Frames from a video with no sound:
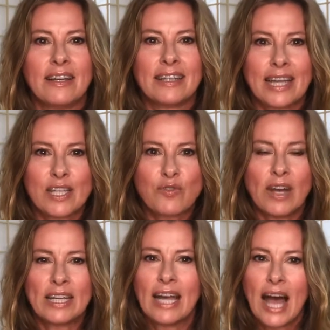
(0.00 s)
That's
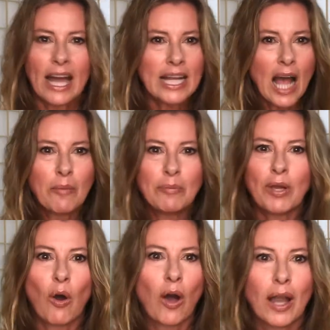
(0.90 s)
right. I can't be
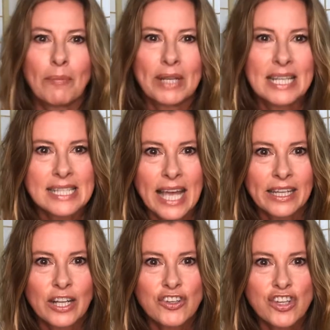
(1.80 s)
all up in his
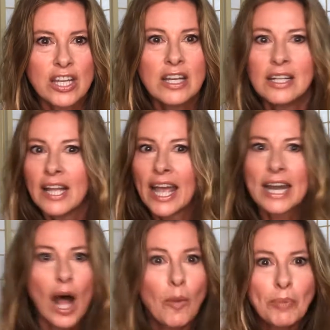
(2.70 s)
energy and
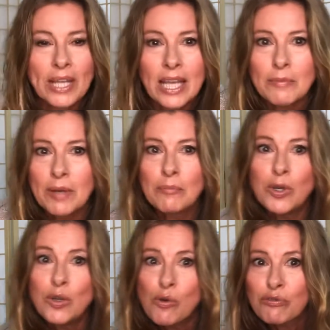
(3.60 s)
helping him and
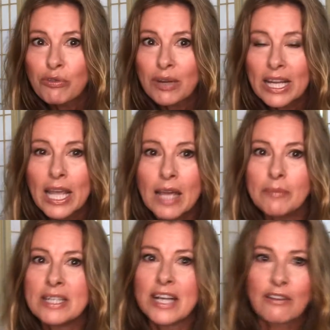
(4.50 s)
maneuvering him
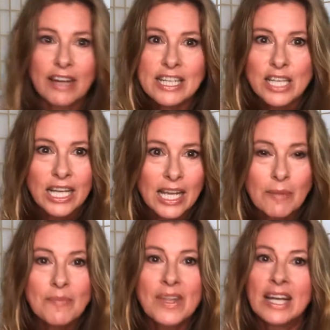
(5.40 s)
and directing
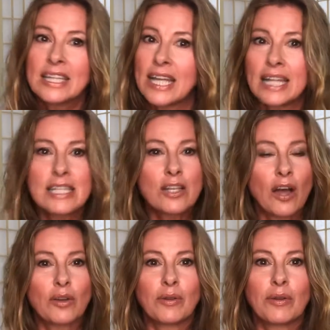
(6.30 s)
him. That's
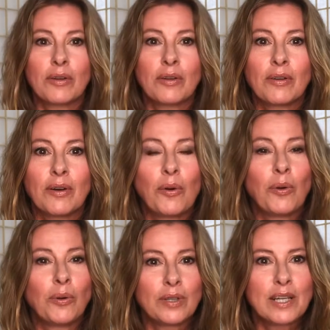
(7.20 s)
not
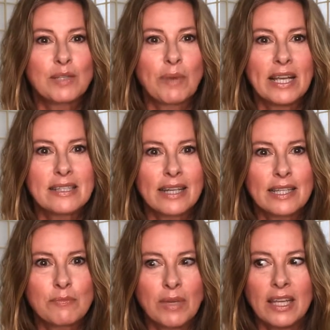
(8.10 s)
holding space.
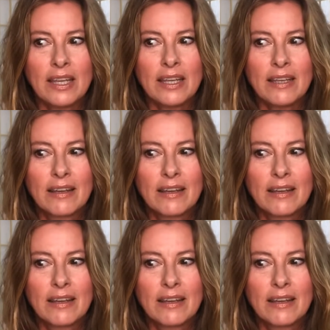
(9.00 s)
That's me